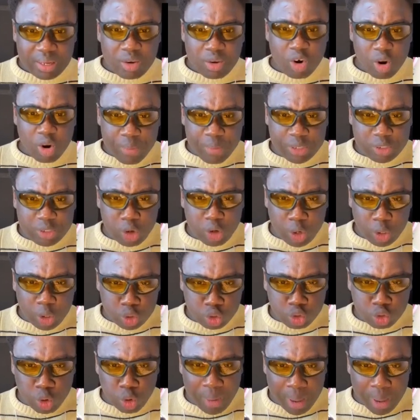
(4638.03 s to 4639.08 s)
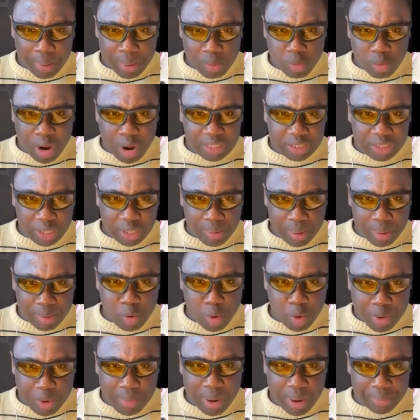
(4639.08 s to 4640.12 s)
obviously, you are not so baby. Why do you remember me
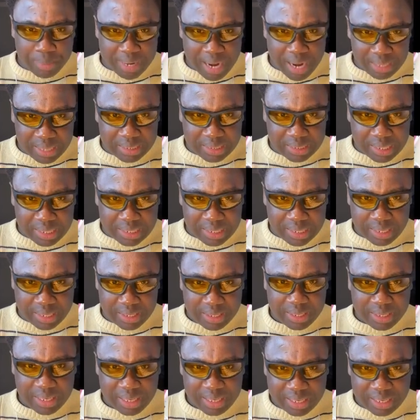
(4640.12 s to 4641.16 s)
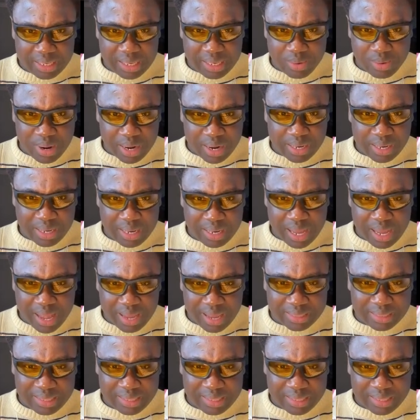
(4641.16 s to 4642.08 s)
moving Ramadan? That's it. You are there.